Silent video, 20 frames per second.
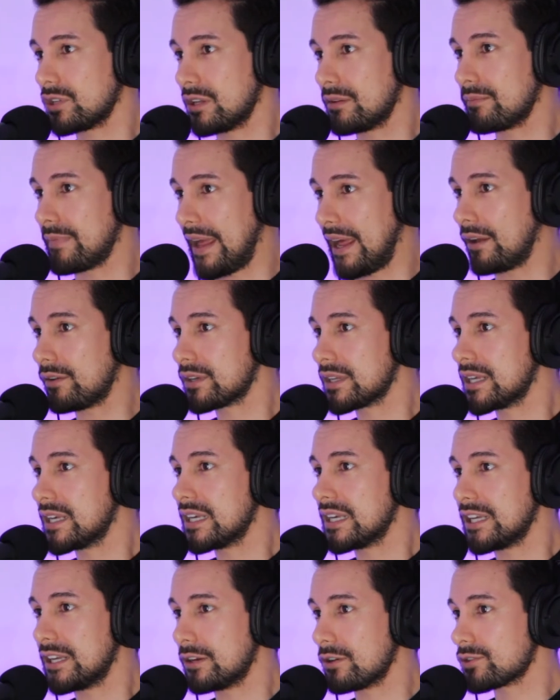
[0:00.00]
amount.
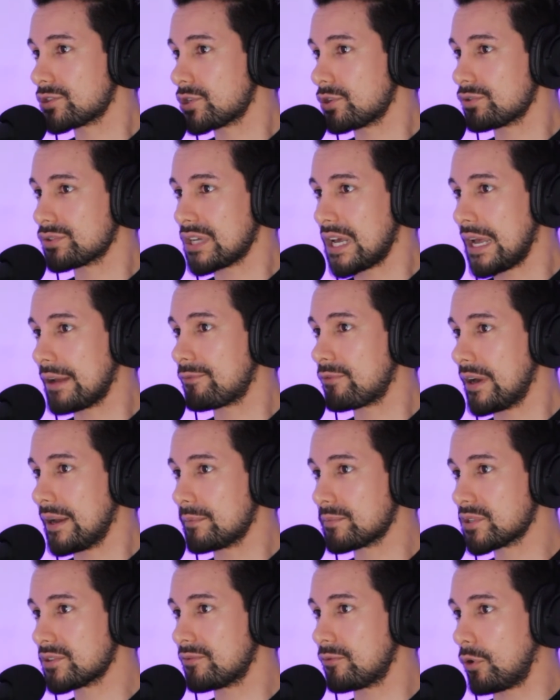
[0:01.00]
Here's her time
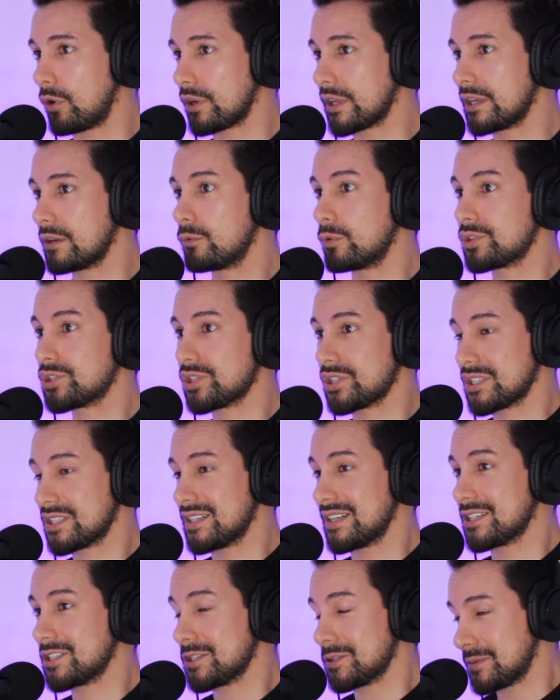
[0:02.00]
frames of working, which is
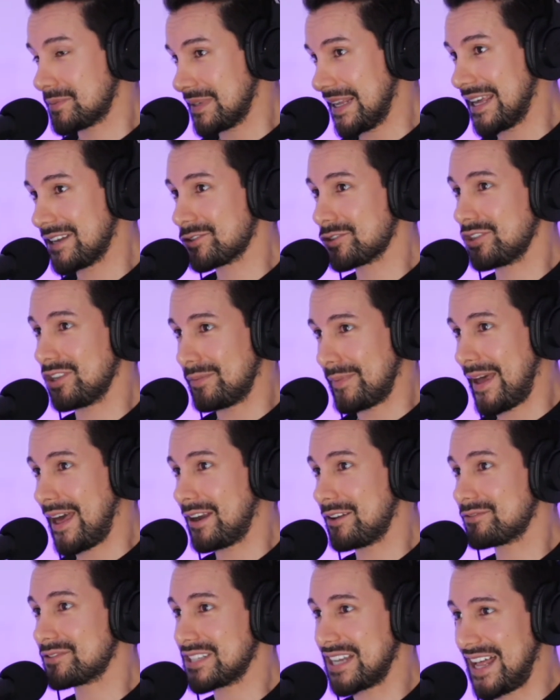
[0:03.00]
a substantial
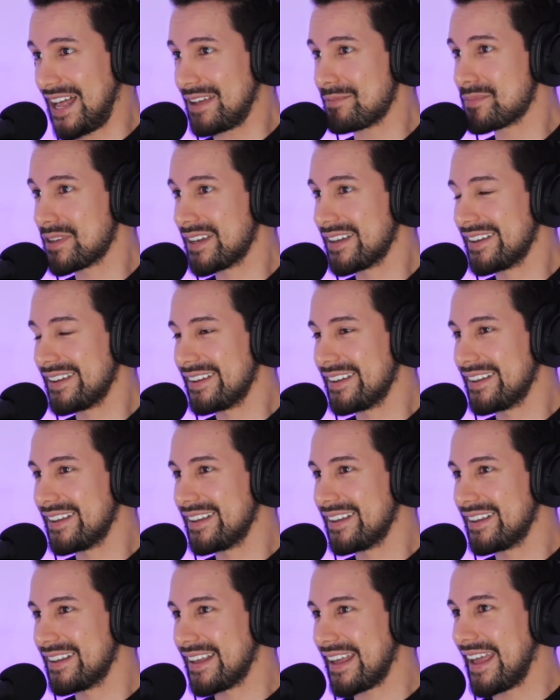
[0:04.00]
amount of time.
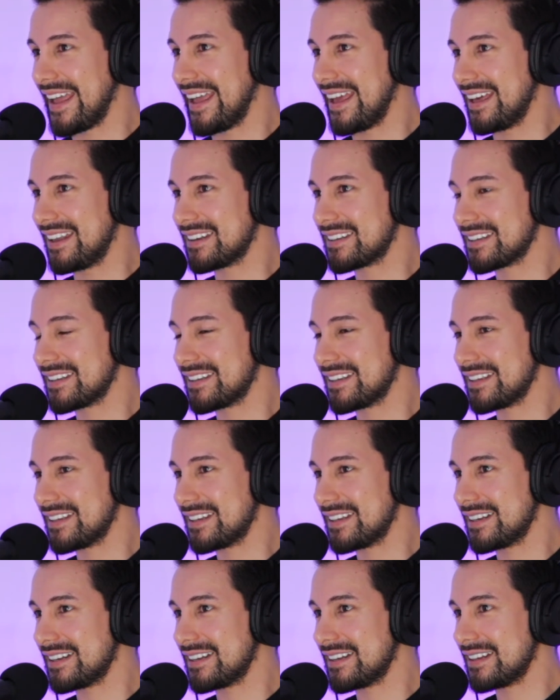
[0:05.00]
And
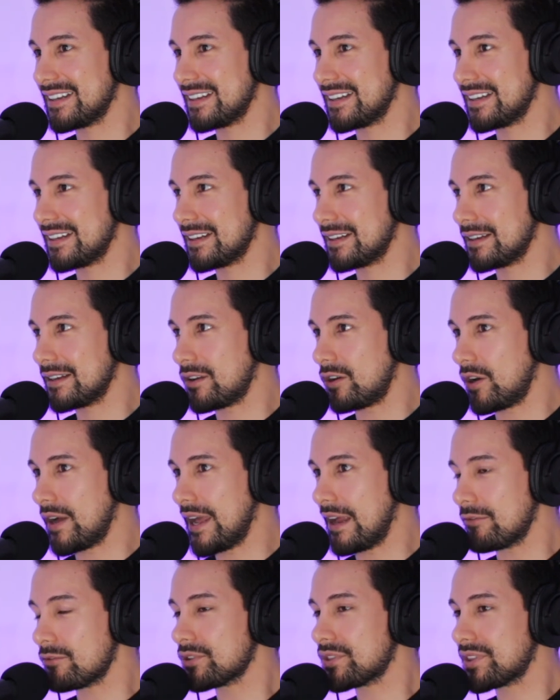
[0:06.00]

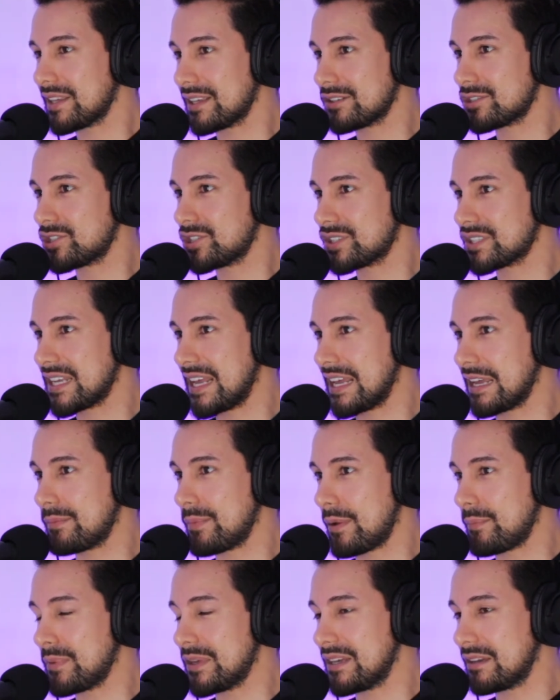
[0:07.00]
everything that she's saying
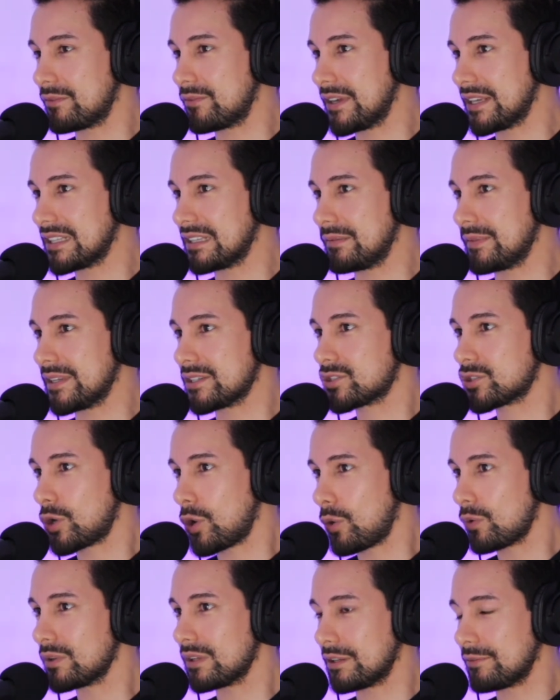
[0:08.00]
about being a victim is
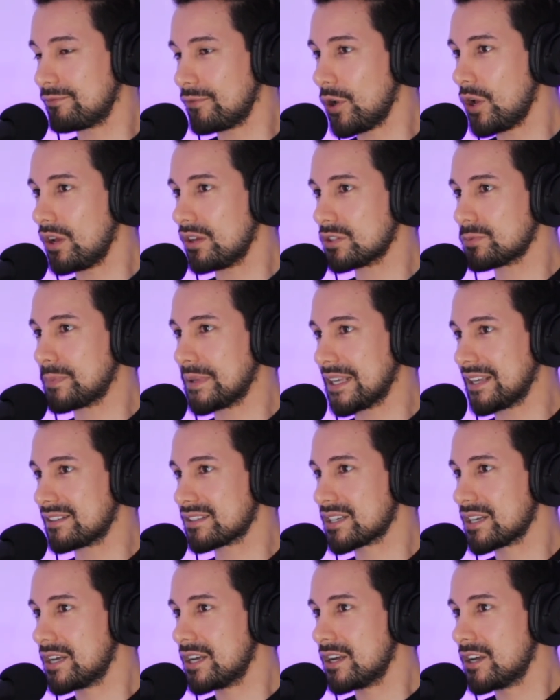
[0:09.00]
totally false,
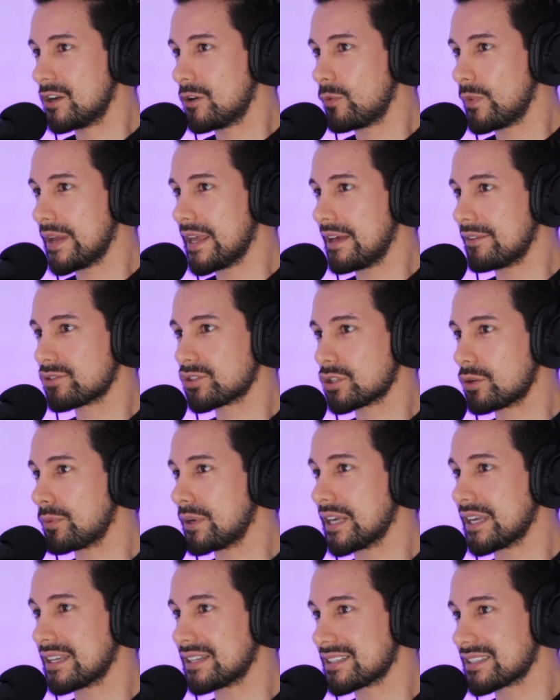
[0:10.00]
because we have so
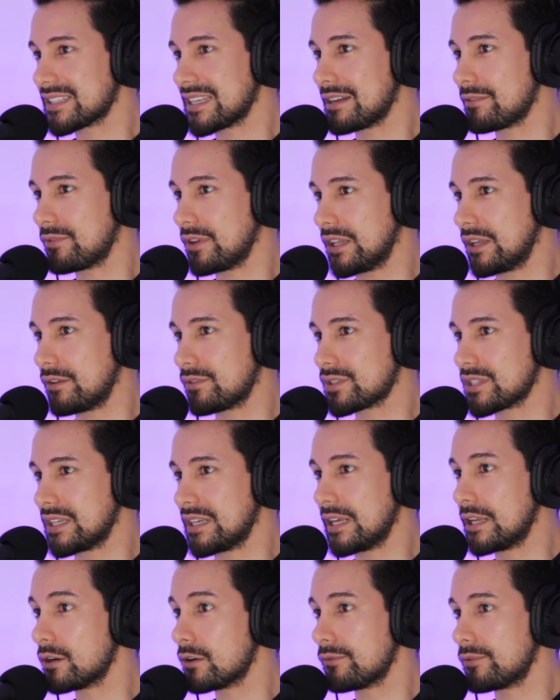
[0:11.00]
many consent videos and
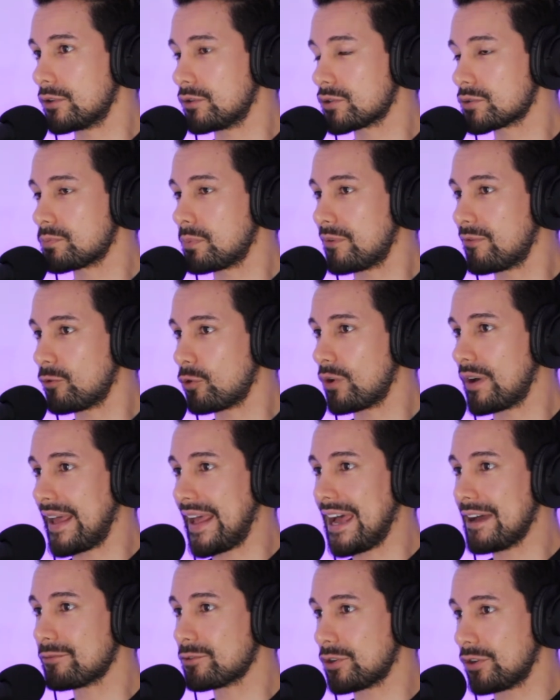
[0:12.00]
interviews before and
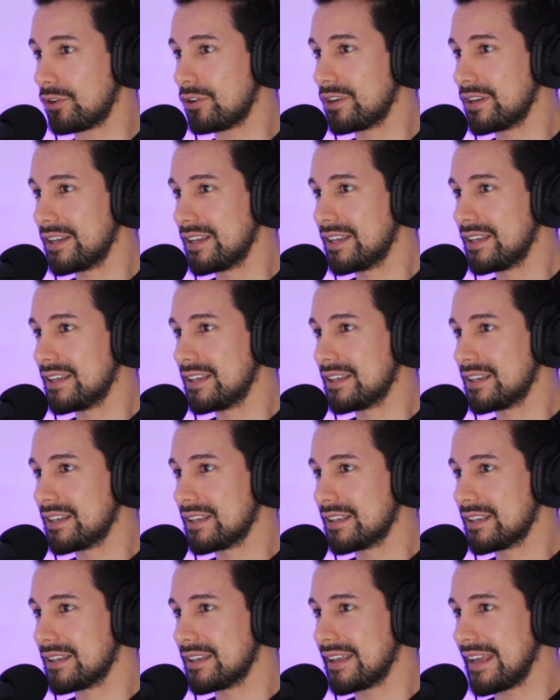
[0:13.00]
after,
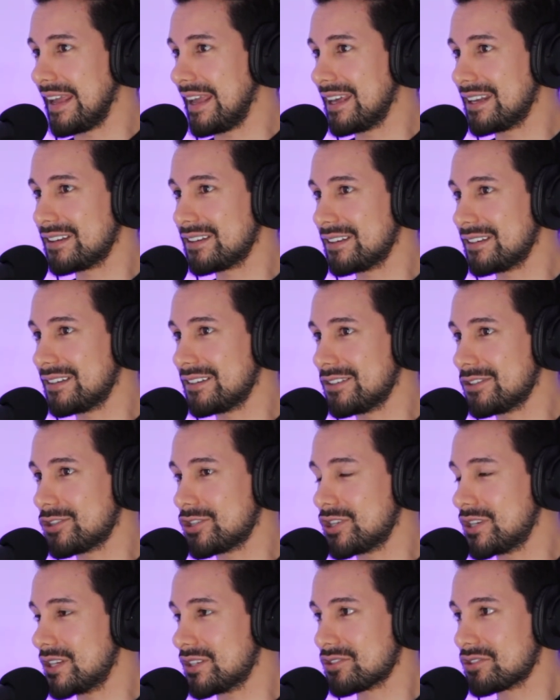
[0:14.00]
and
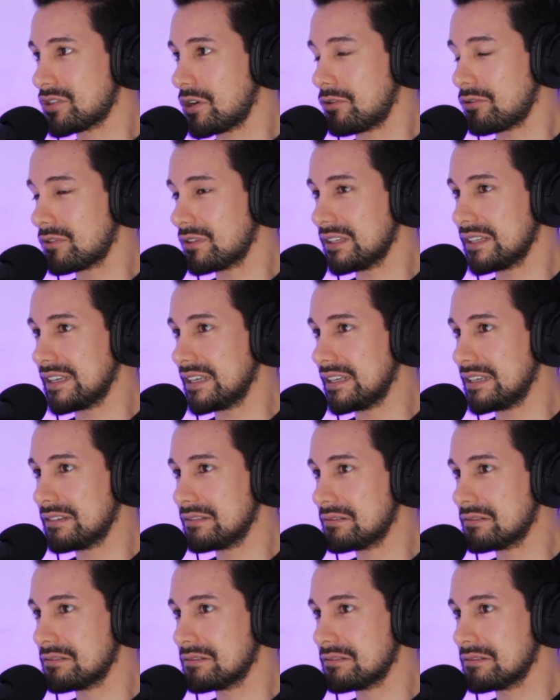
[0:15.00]
she is totally